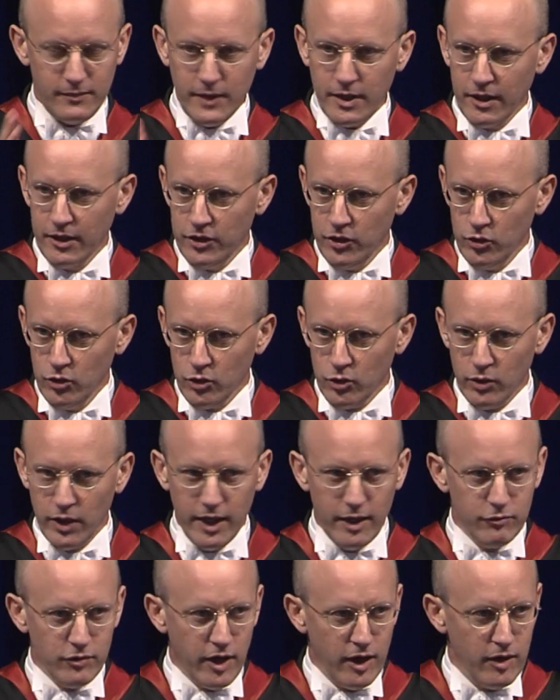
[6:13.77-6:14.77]
You
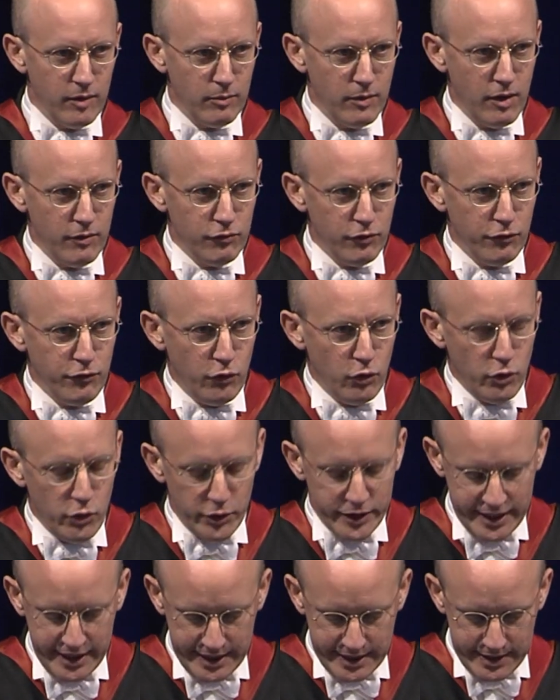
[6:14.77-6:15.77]
have come for four
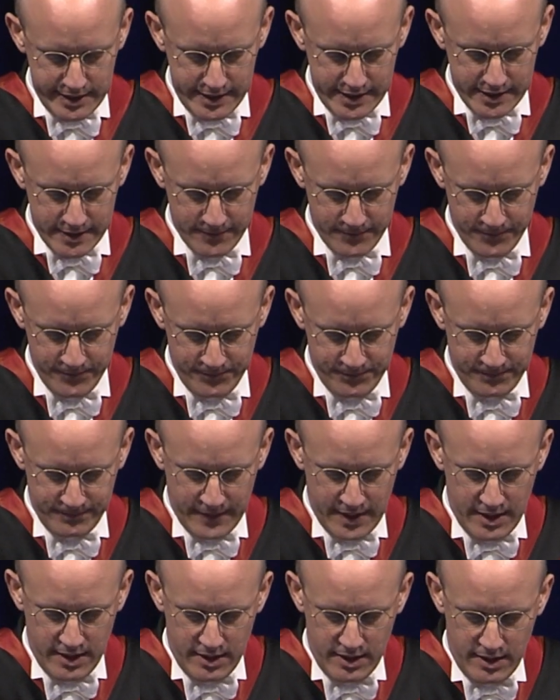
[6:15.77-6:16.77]
years,
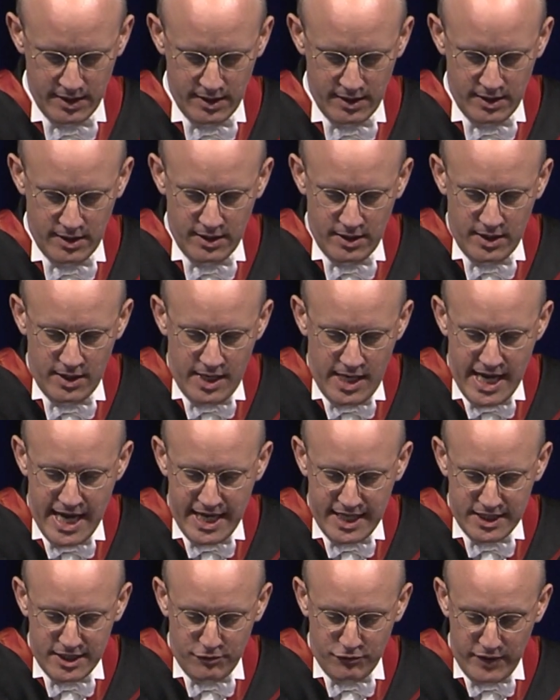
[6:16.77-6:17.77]

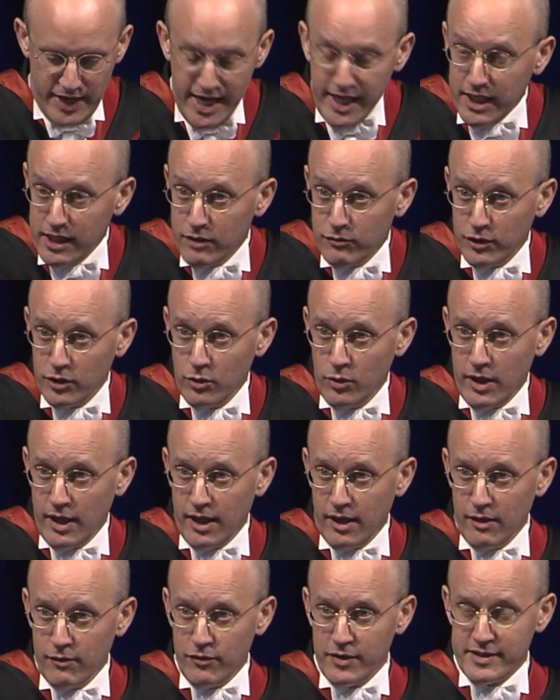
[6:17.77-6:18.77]
and if any of you
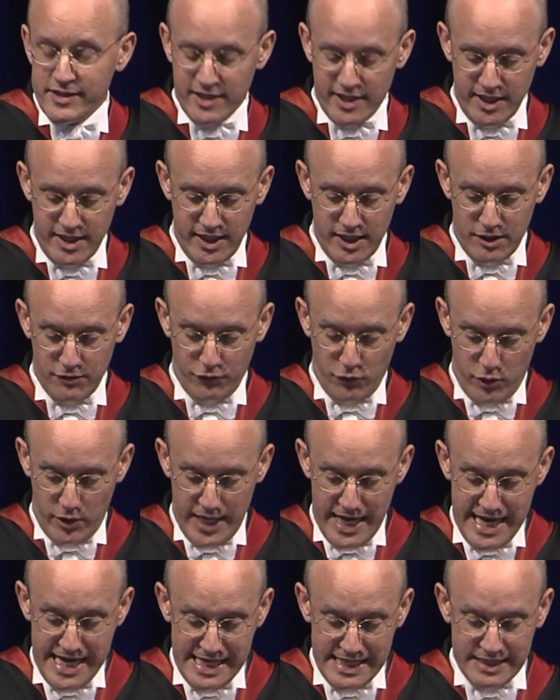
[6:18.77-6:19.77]
have stayed for
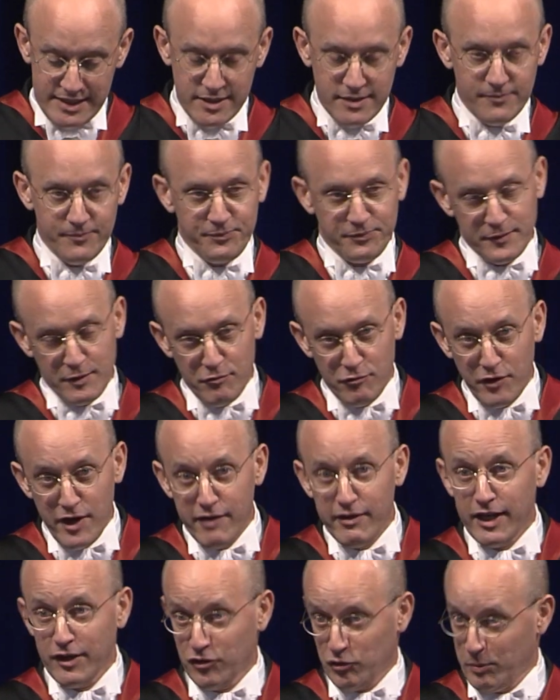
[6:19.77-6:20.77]
eight,
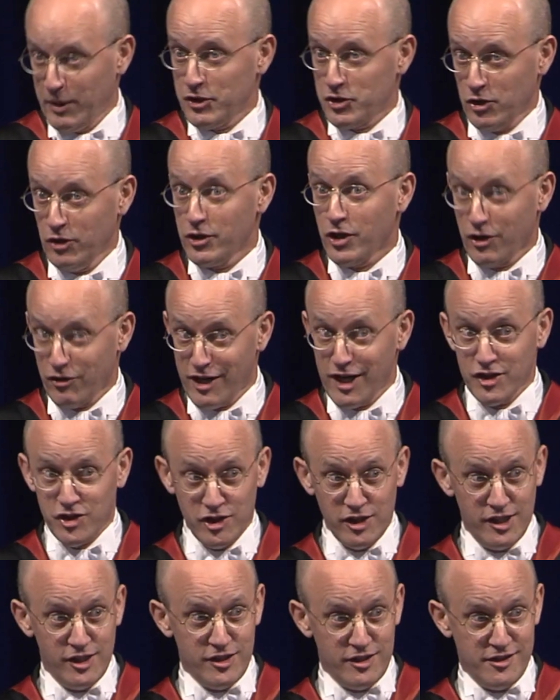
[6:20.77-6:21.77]
very special
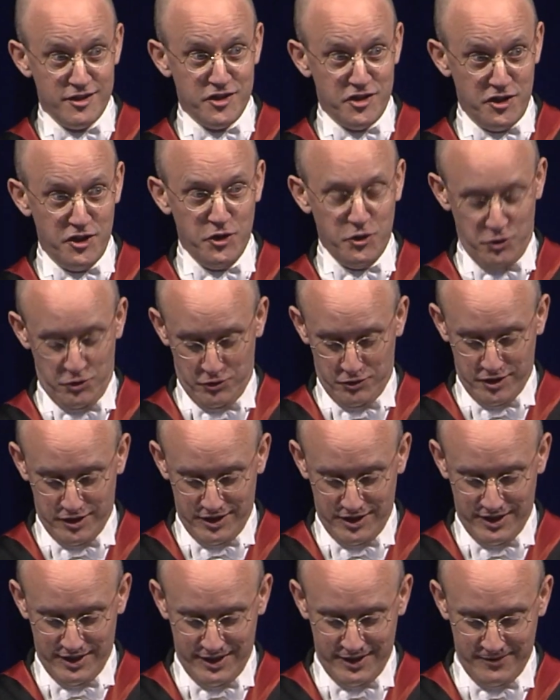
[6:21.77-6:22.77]
congratulations to you
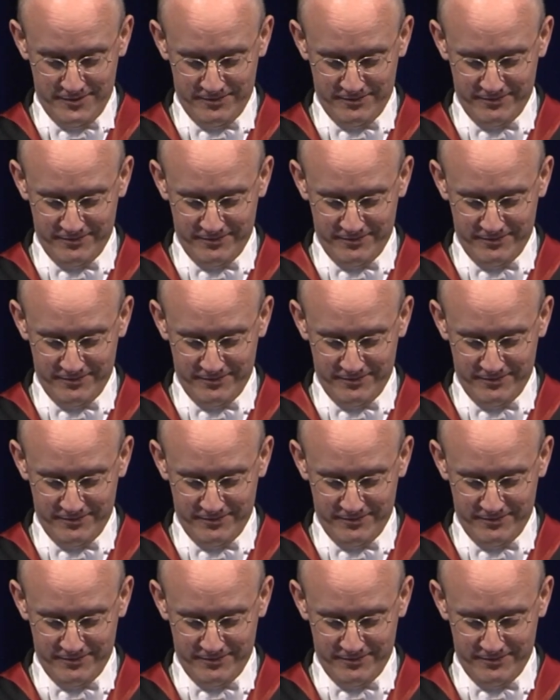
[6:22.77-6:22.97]
today.